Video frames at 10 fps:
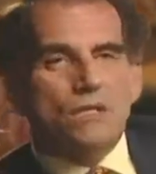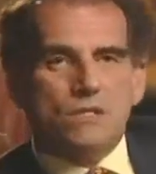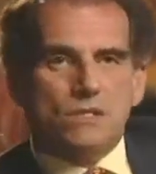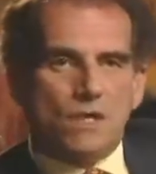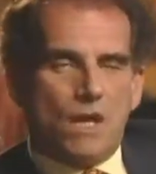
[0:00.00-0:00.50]

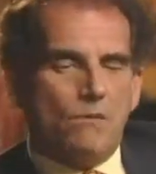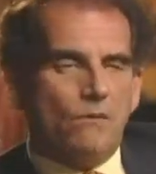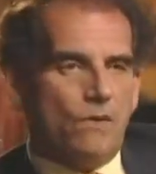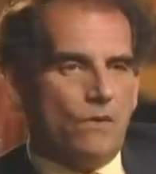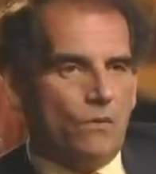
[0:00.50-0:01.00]

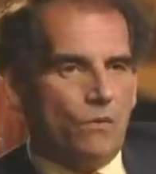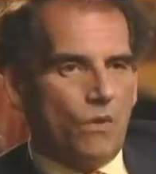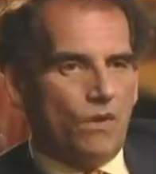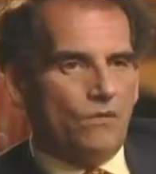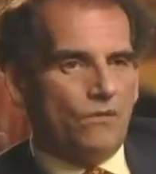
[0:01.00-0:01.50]
some
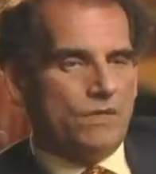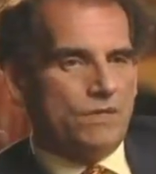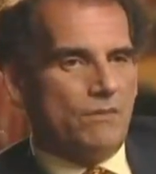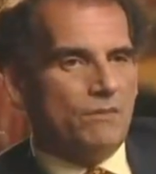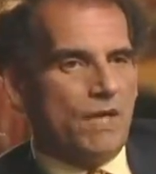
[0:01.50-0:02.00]
wolf
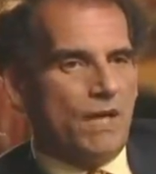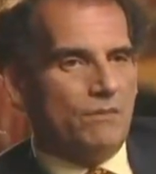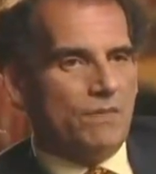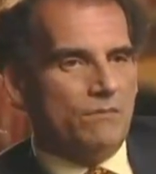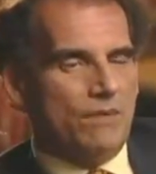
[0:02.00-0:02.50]
at some
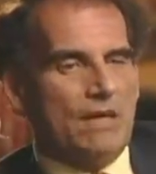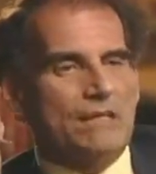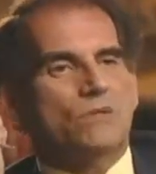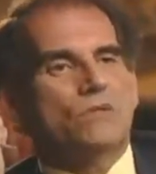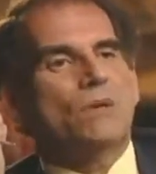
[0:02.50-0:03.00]
time in the
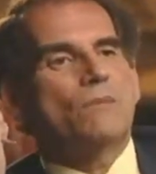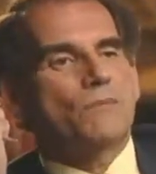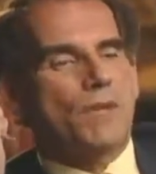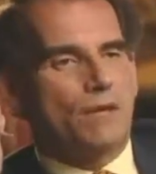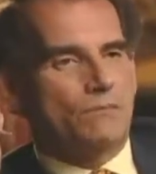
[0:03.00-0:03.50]
past, or
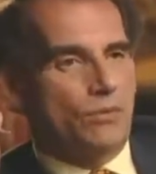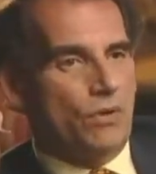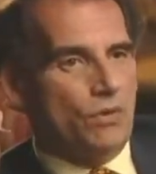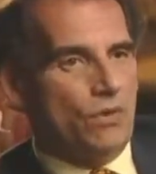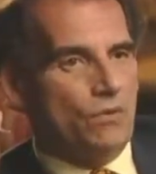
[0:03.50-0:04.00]
some
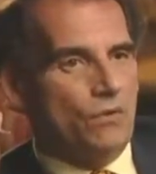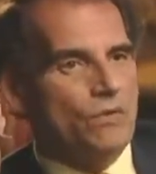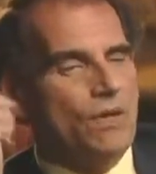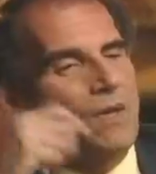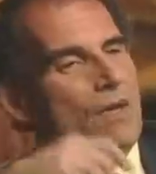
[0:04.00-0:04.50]

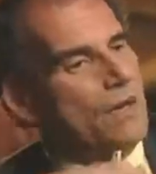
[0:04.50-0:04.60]
proto-wolf,